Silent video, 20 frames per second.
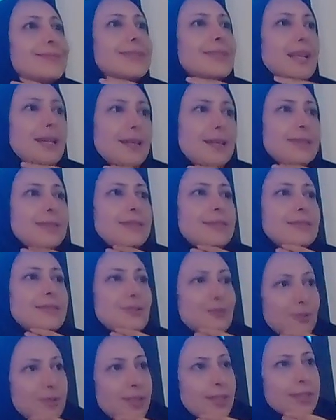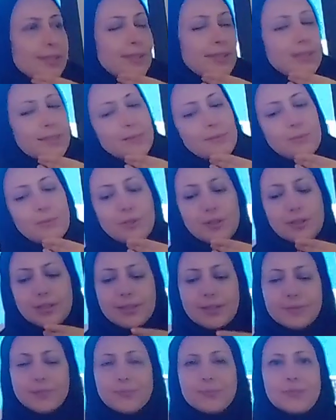Yes, do you like game?
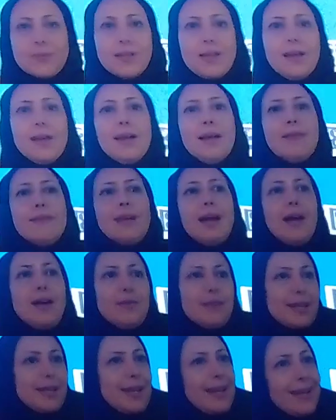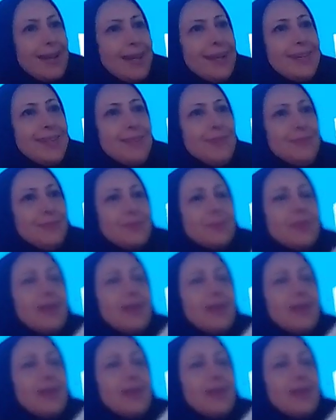We have a game